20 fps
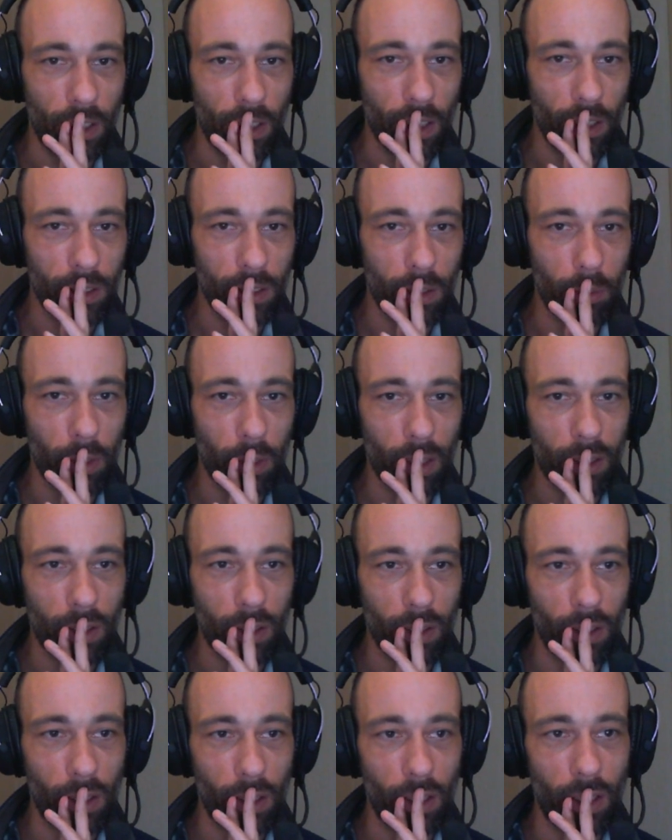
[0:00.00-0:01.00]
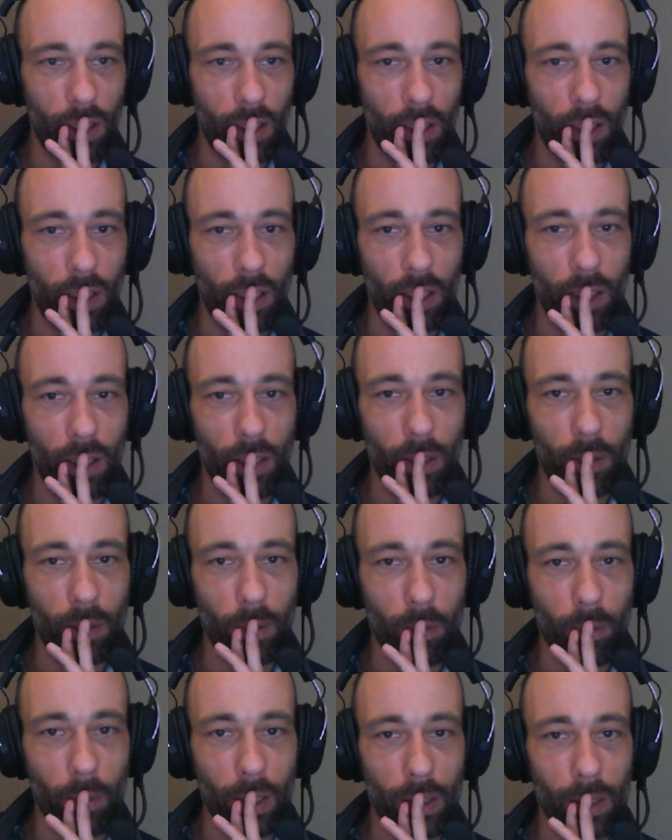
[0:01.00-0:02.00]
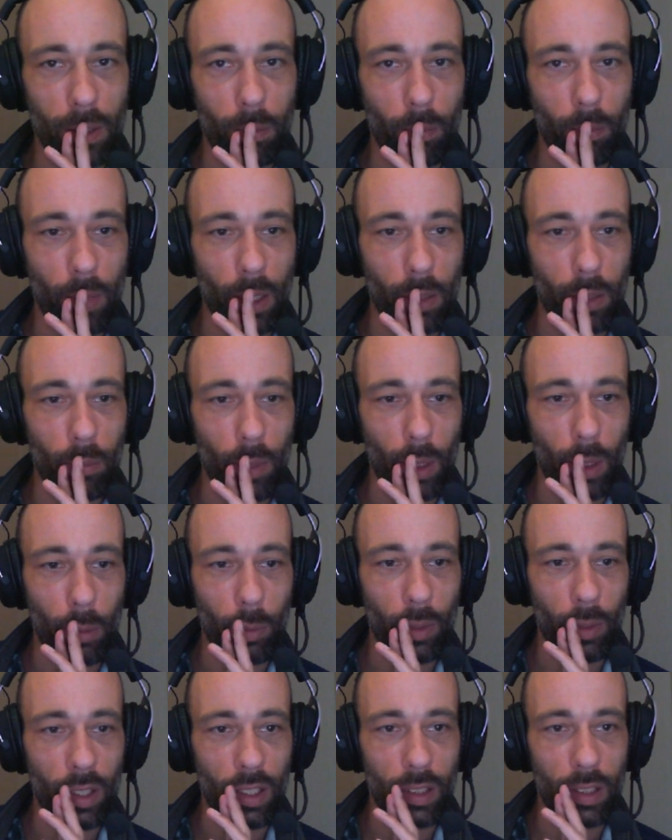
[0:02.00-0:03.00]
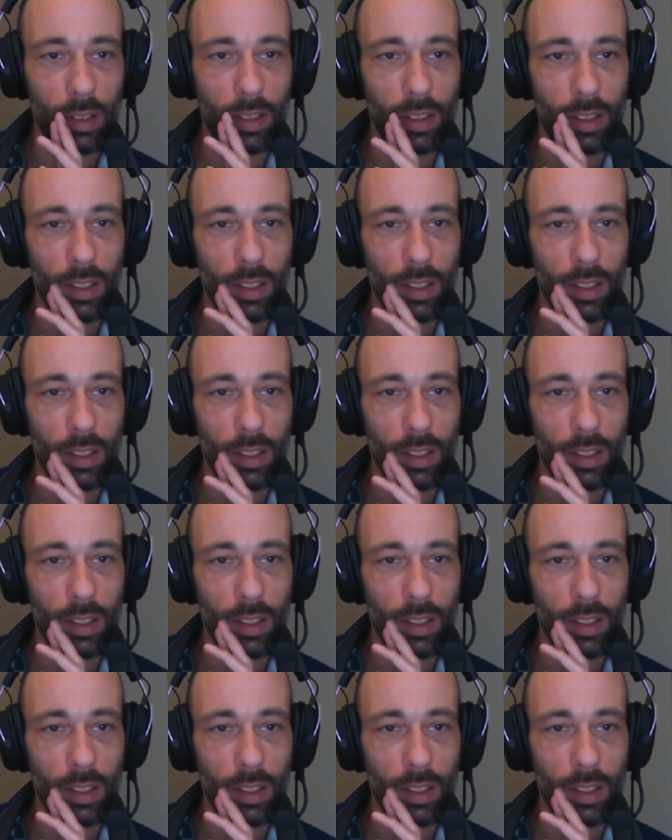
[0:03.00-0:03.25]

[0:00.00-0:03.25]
how to make your mind map, and